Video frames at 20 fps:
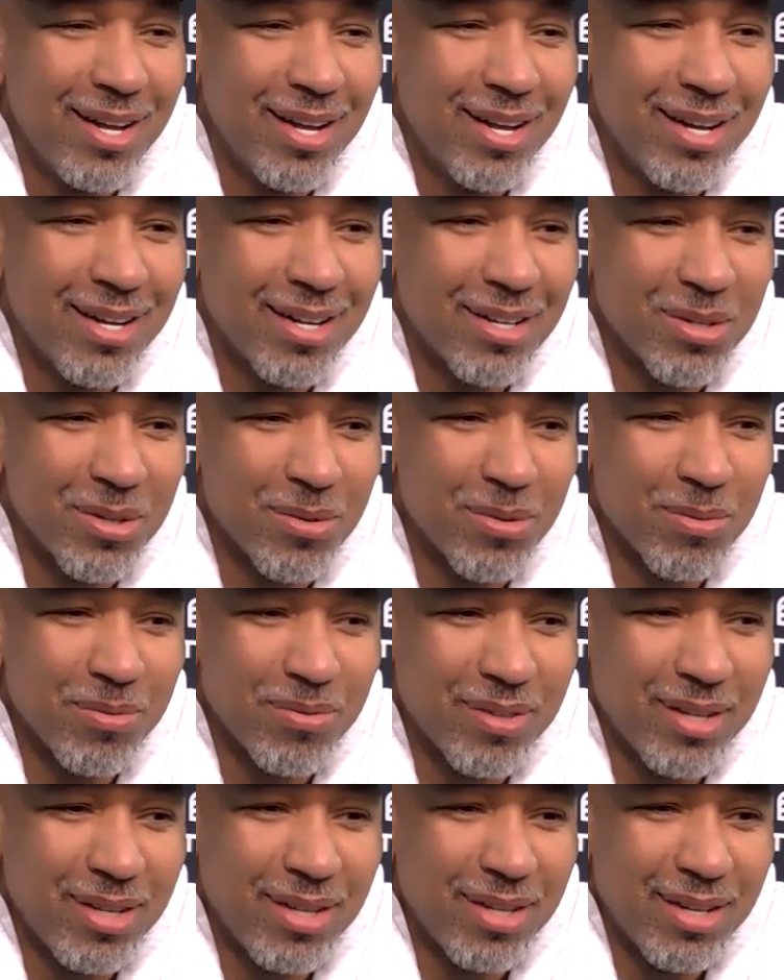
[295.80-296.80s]
how you
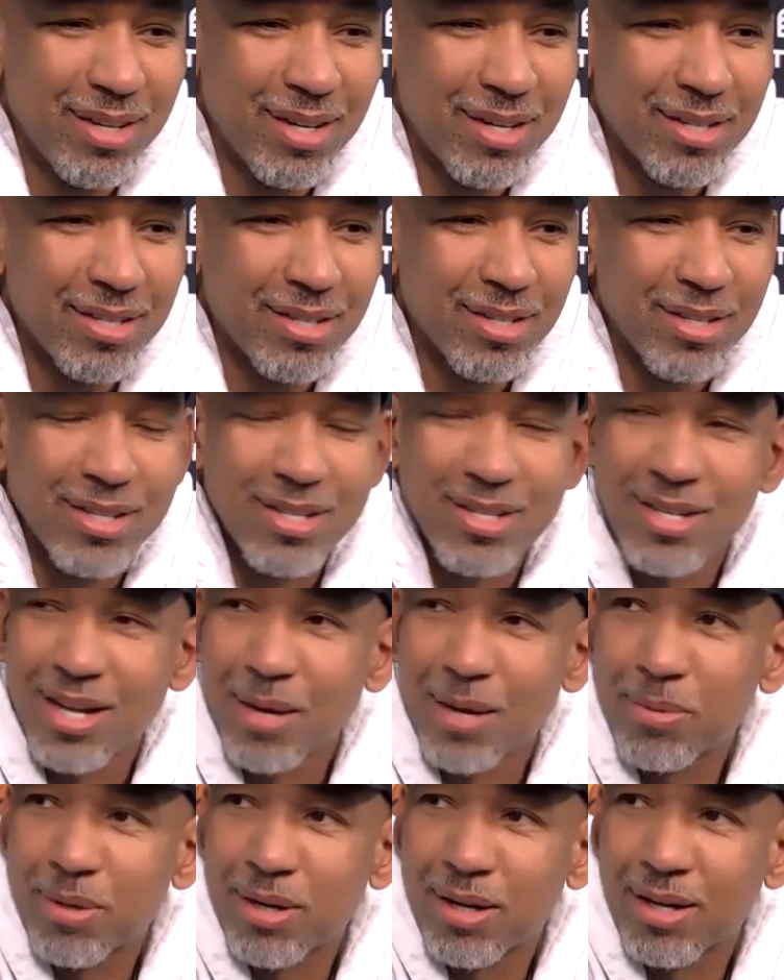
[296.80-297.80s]
going to
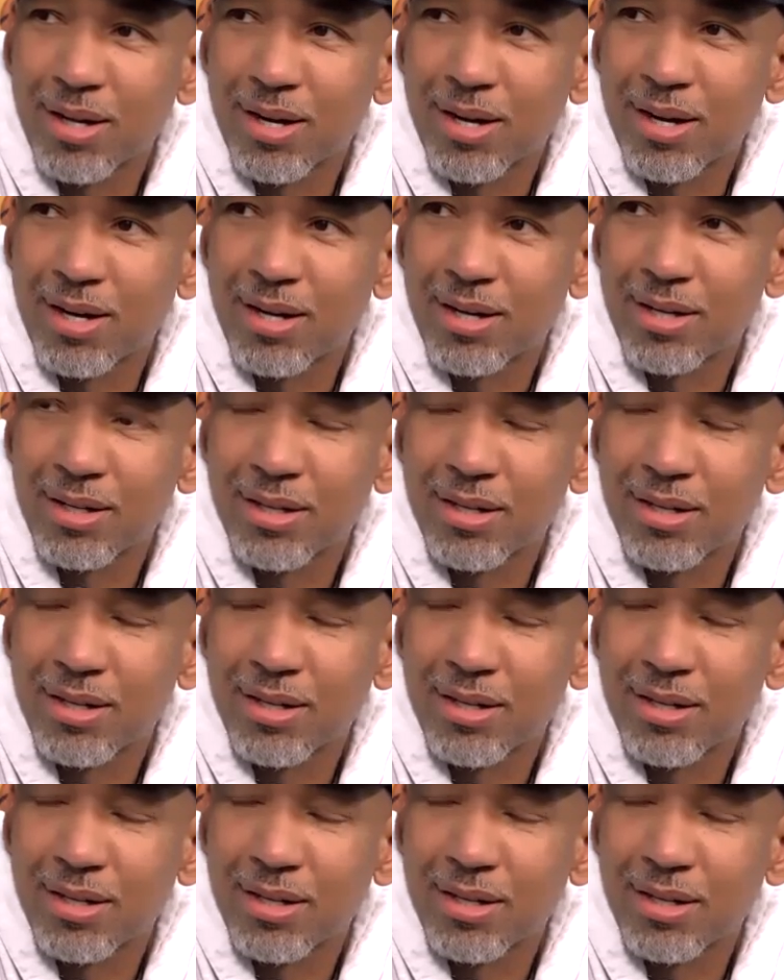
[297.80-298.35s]
stop that guy.